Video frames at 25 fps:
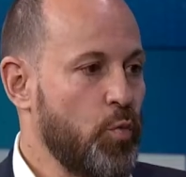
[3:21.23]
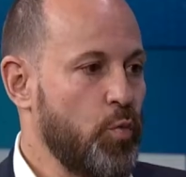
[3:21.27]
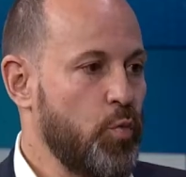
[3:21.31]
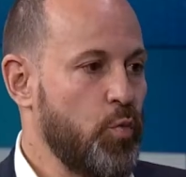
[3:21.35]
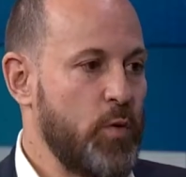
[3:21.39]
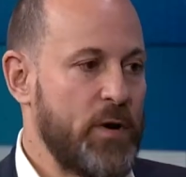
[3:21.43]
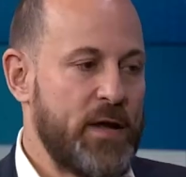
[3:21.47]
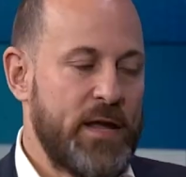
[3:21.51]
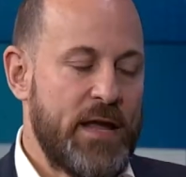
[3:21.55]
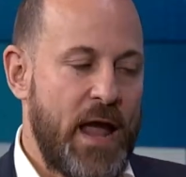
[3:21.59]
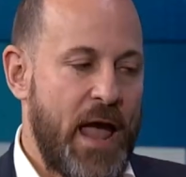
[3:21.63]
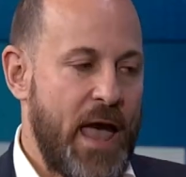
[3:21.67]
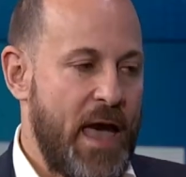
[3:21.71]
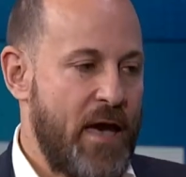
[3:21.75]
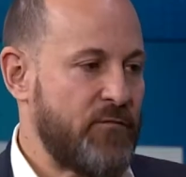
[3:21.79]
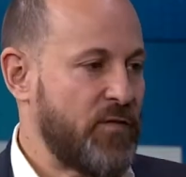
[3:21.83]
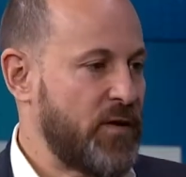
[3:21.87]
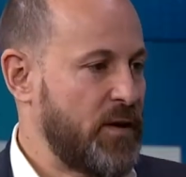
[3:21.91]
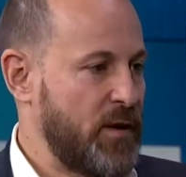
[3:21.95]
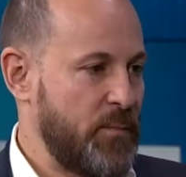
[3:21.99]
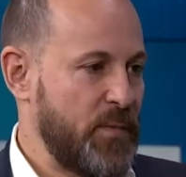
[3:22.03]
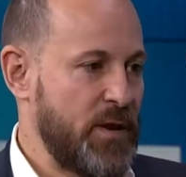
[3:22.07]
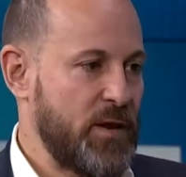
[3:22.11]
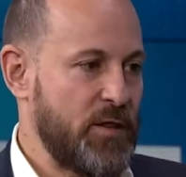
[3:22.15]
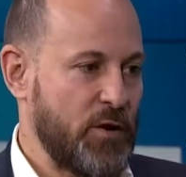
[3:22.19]
We haven't.
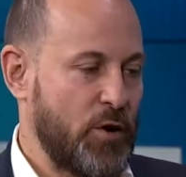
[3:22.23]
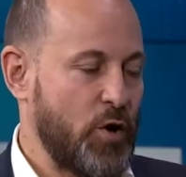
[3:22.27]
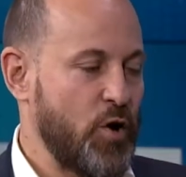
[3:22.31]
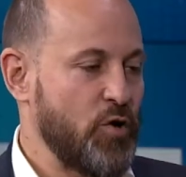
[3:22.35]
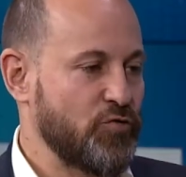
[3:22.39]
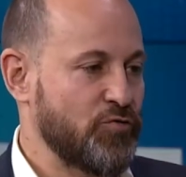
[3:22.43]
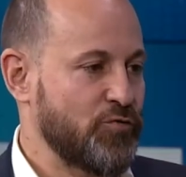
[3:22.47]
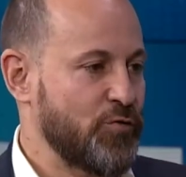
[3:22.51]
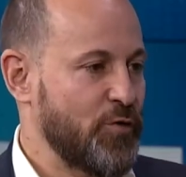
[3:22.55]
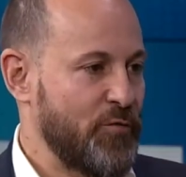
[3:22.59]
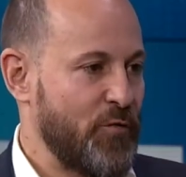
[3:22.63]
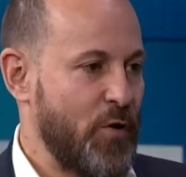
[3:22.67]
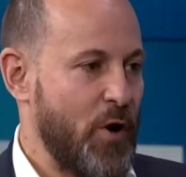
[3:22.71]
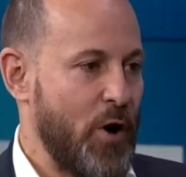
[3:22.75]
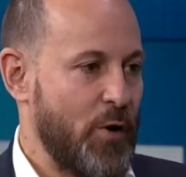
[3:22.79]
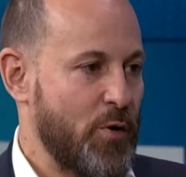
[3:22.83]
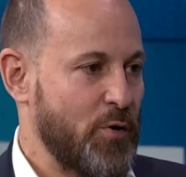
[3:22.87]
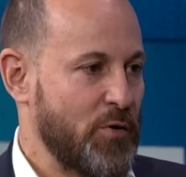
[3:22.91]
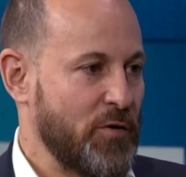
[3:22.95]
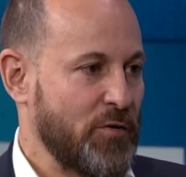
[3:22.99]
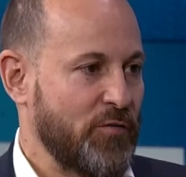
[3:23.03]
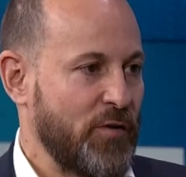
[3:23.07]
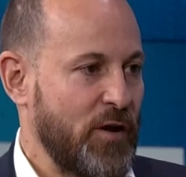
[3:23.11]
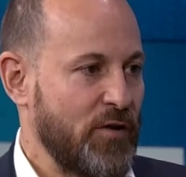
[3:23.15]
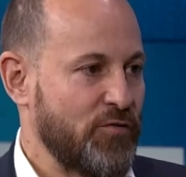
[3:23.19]
I mean, the culture of our
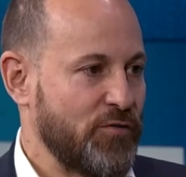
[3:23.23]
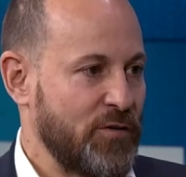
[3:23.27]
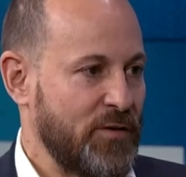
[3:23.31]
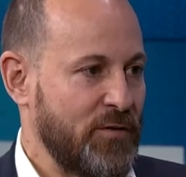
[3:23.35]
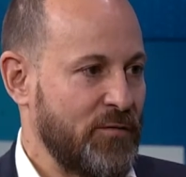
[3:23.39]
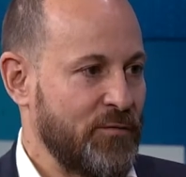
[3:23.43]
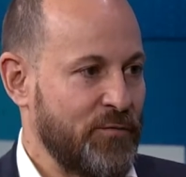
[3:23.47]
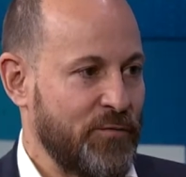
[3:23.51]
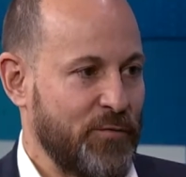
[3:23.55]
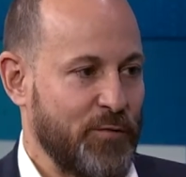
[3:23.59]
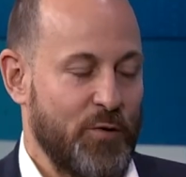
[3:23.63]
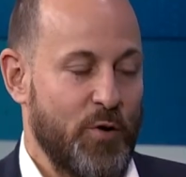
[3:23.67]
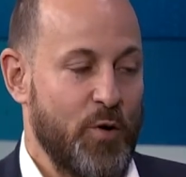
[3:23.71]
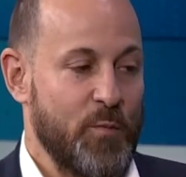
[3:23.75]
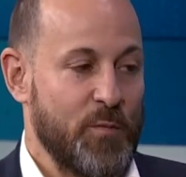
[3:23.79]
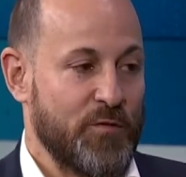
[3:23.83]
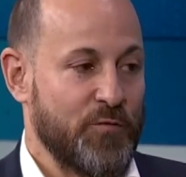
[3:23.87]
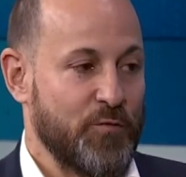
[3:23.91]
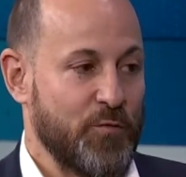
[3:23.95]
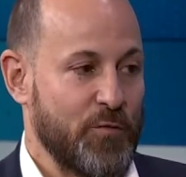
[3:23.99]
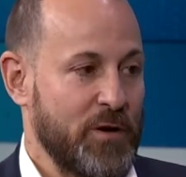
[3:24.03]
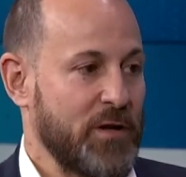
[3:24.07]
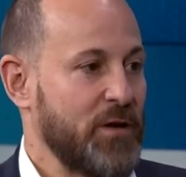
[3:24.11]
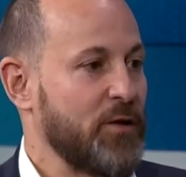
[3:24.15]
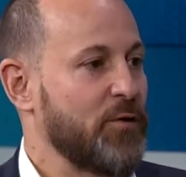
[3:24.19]
organization for almost
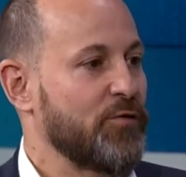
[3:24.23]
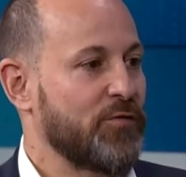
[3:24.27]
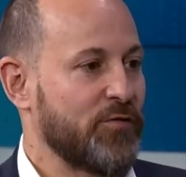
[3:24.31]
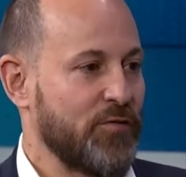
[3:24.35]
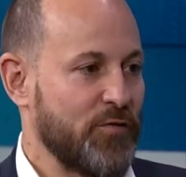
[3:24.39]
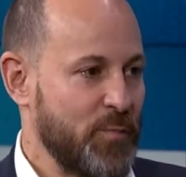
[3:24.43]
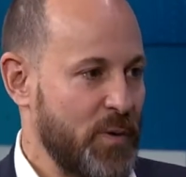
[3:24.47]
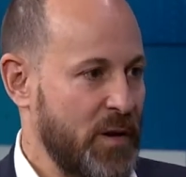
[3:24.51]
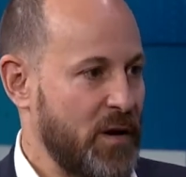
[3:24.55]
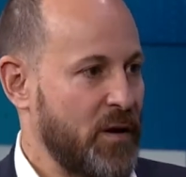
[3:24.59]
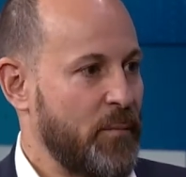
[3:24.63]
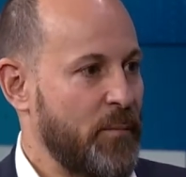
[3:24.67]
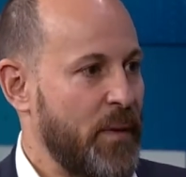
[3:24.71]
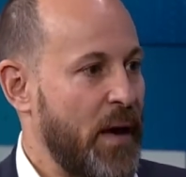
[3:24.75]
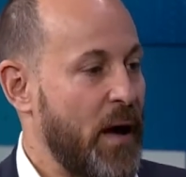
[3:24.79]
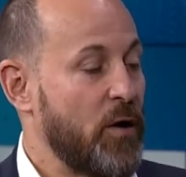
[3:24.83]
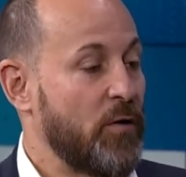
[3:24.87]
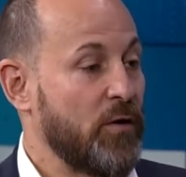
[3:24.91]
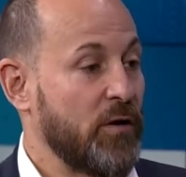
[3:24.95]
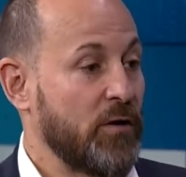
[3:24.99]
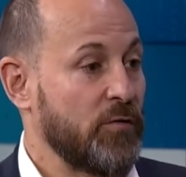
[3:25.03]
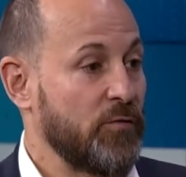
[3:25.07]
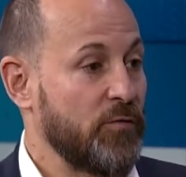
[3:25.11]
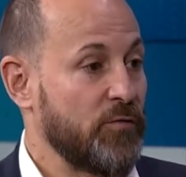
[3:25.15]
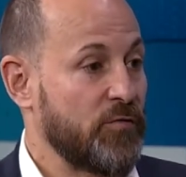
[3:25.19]
40 years has been about
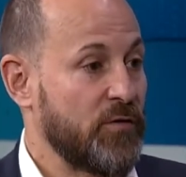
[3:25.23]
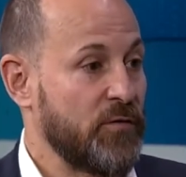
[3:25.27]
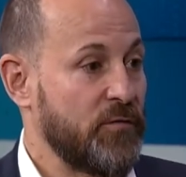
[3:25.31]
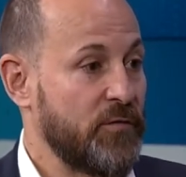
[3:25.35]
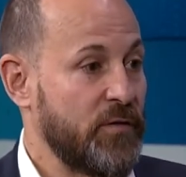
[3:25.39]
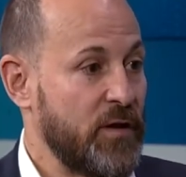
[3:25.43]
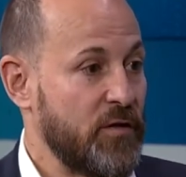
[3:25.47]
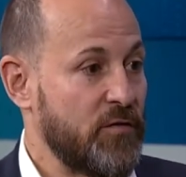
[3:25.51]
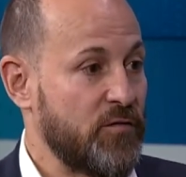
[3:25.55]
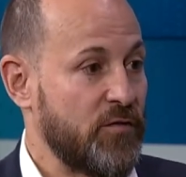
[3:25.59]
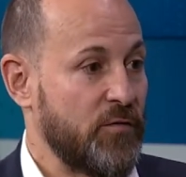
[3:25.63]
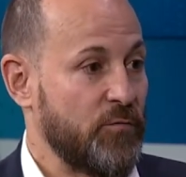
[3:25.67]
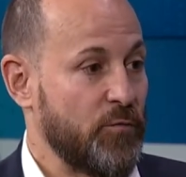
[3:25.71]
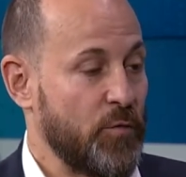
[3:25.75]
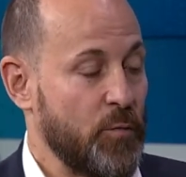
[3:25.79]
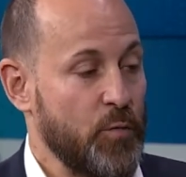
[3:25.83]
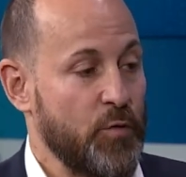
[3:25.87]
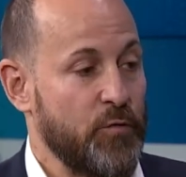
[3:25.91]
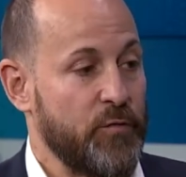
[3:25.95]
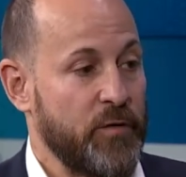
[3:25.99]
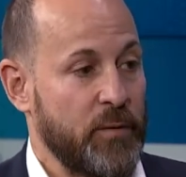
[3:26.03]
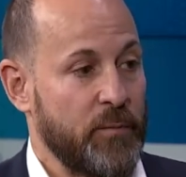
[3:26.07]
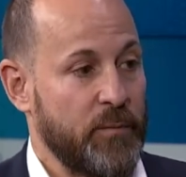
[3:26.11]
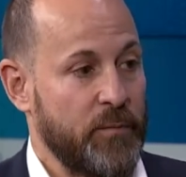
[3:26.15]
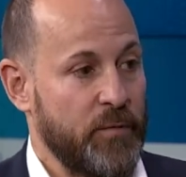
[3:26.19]
inclusiveness and
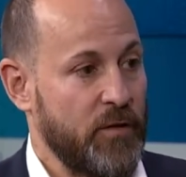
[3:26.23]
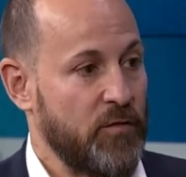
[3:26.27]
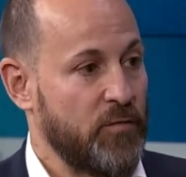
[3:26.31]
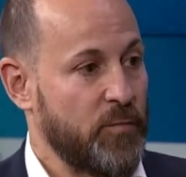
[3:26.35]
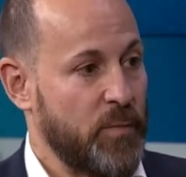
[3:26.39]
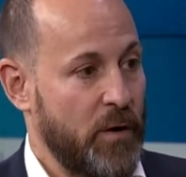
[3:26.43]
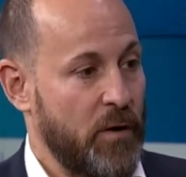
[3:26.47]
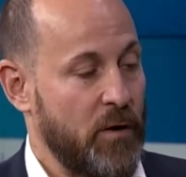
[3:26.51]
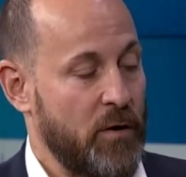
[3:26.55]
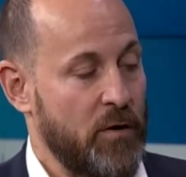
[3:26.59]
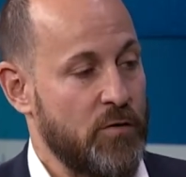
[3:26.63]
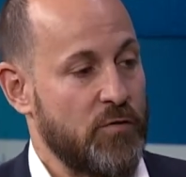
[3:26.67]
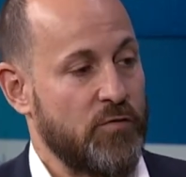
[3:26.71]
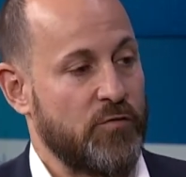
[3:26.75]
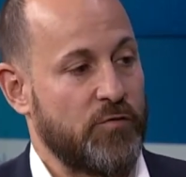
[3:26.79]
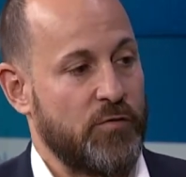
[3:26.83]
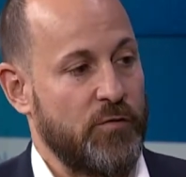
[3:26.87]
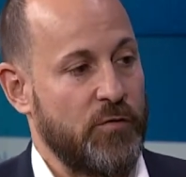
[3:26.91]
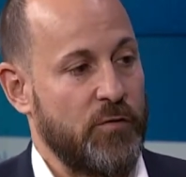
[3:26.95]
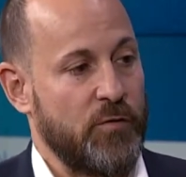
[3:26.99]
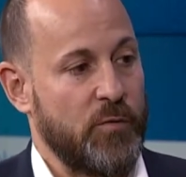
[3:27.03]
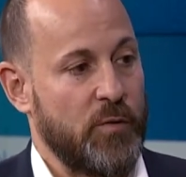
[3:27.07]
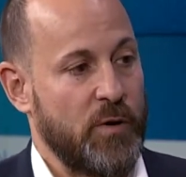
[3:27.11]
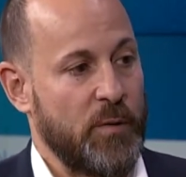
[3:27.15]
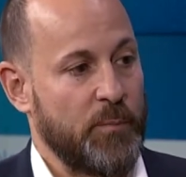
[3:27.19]
removing these barriers
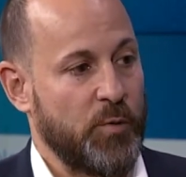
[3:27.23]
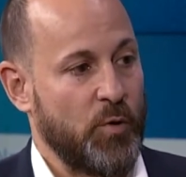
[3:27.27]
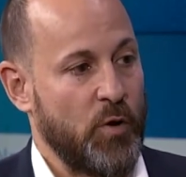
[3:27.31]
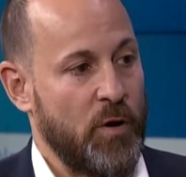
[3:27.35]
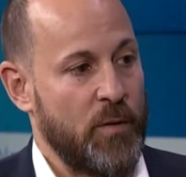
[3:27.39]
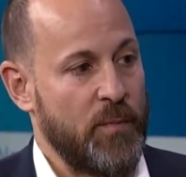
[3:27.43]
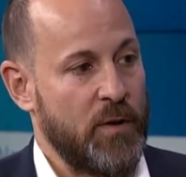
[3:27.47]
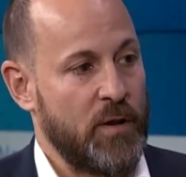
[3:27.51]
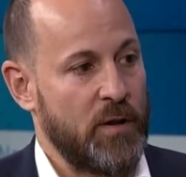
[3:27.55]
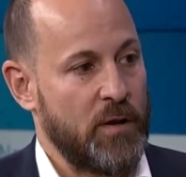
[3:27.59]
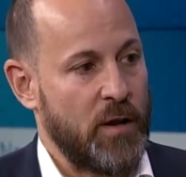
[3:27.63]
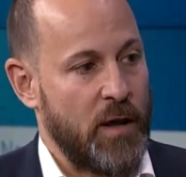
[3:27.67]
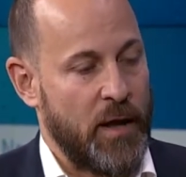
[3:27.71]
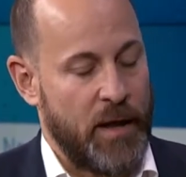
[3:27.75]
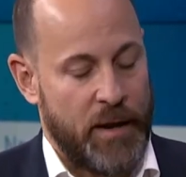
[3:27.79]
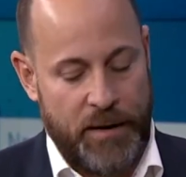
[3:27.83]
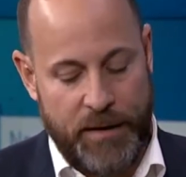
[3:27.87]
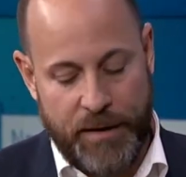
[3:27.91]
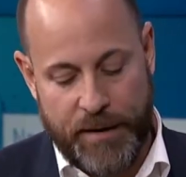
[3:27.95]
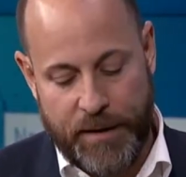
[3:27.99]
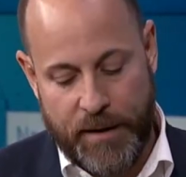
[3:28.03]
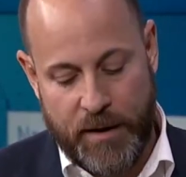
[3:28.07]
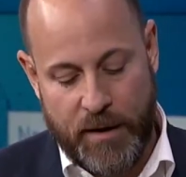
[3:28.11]
to employment and